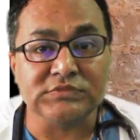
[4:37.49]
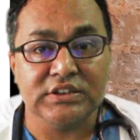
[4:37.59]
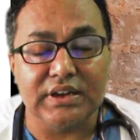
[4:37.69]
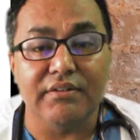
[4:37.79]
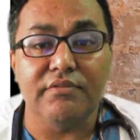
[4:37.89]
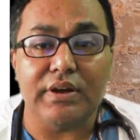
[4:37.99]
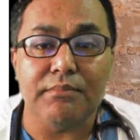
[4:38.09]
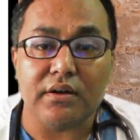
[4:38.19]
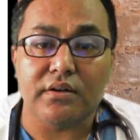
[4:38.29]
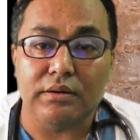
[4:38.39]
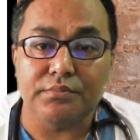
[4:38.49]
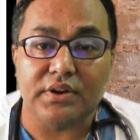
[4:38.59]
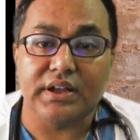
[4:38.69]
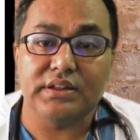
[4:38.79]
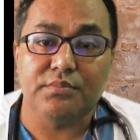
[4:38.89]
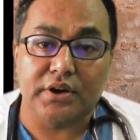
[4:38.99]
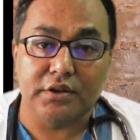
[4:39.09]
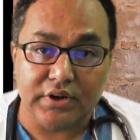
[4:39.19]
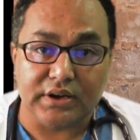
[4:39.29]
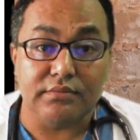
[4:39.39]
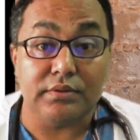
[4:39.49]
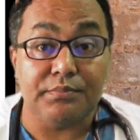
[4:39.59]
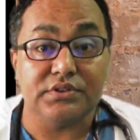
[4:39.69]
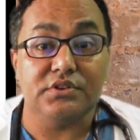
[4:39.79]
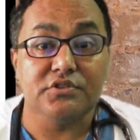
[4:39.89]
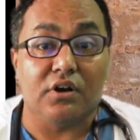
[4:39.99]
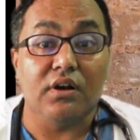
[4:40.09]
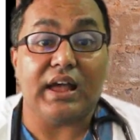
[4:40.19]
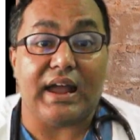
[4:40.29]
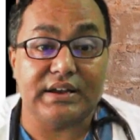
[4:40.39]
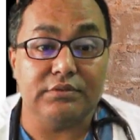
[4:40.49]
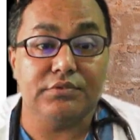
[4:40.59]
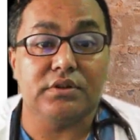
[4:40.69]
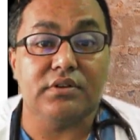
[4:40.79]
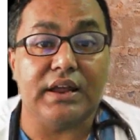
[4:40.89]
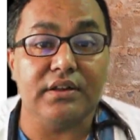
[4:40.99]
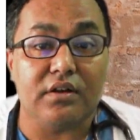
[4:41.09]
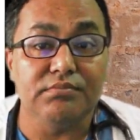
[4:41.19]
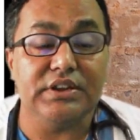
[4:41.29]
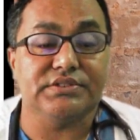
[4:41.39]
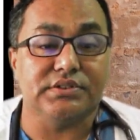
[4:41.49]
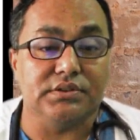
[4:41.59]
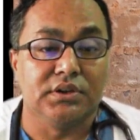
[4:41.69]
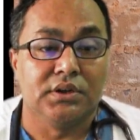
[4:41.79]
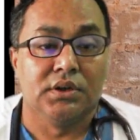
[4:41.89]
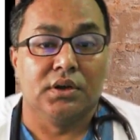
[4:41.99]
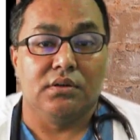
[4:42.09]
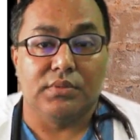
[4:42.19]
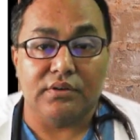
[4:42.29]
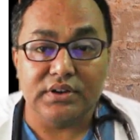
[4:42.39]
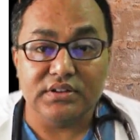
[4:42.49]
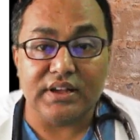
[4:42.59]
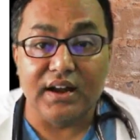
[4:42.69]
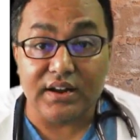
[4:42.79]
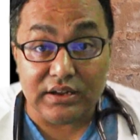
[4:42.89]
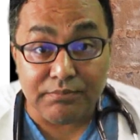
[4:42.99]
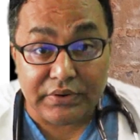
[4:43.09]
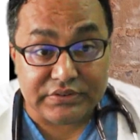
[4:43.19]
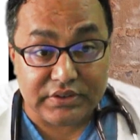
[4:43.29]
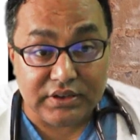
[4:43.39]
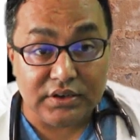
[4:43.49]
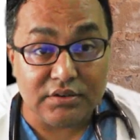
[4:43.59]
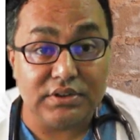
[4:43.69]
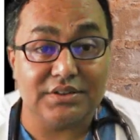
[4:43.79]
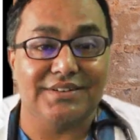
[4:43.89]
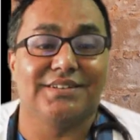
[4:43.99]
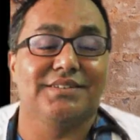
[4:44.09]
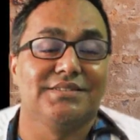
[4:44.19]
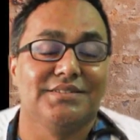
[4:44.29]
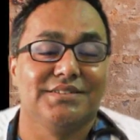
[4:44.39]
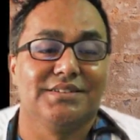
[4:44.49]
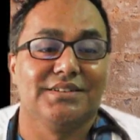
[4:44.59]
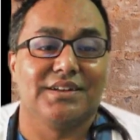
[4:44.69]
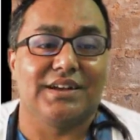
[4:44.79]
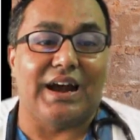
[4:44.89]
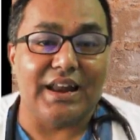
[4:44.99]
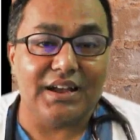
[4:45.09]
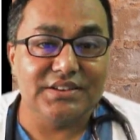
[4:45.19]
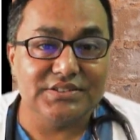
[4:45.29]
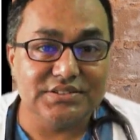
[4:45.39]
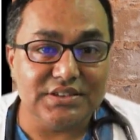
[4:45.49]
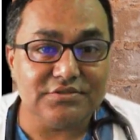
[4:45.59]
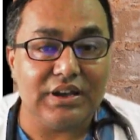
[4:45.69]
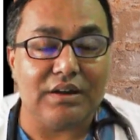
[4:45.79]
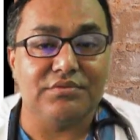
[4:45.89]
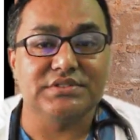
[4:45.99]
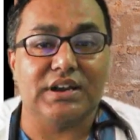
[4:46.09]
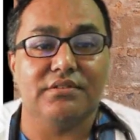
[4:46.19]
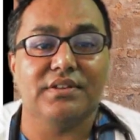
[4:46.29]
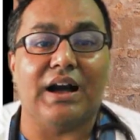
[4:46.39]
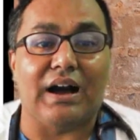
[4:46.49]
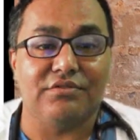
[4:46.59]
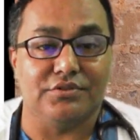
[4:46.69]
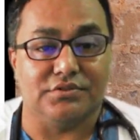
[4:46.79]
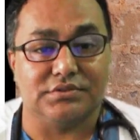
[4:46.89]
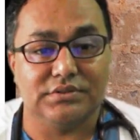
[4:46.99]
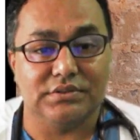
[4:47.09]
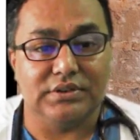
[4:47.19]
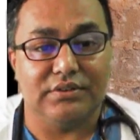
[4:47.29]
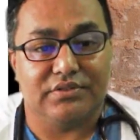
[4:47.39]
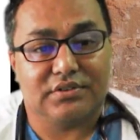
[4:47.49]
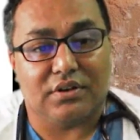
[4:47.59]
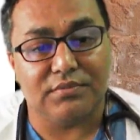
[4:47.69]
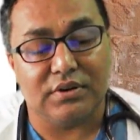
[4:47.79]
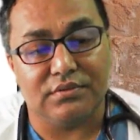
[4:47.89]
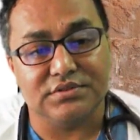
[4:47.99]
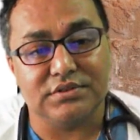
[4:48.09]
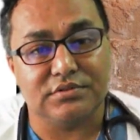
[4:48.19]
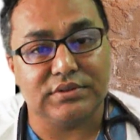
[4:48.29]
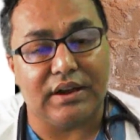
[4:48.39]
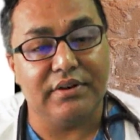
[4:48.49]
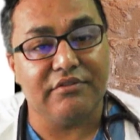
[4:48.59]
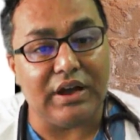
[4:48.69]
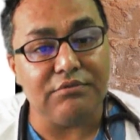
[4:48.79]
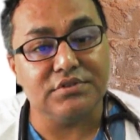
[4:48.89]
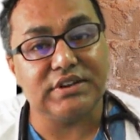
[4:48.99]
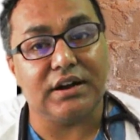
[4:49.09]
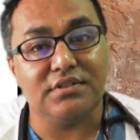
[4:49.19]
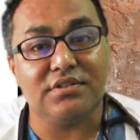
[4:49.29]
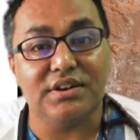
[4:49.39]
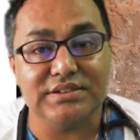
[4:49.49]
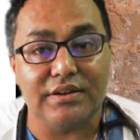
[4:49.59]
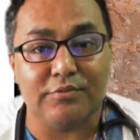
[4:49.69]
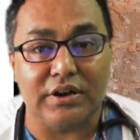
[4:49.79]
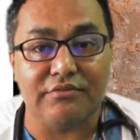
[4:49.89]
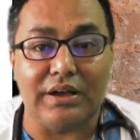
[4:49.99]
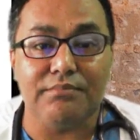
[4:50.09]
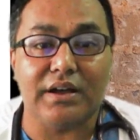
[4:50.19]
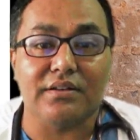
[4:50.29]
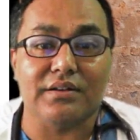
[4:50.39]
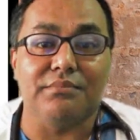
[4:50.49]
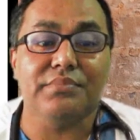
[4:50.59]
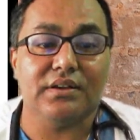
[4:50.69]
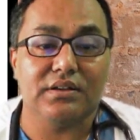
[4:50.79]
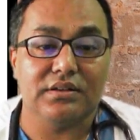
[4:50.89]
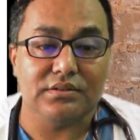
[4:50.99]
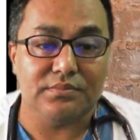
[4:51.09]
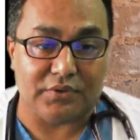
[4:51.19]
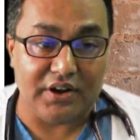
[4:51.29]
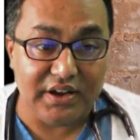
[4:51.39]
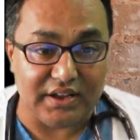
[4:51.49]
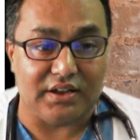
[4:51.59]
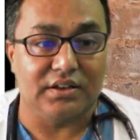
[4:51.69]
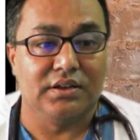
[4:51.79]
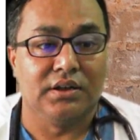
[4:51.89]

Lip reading: 75 microgram per kg body weight if the patient is young, active, without any complication. But if it is elderly patient with cardiac diseases, you have to start with the half dose. If it comes around to 75, you start with 37.5 microgram per day.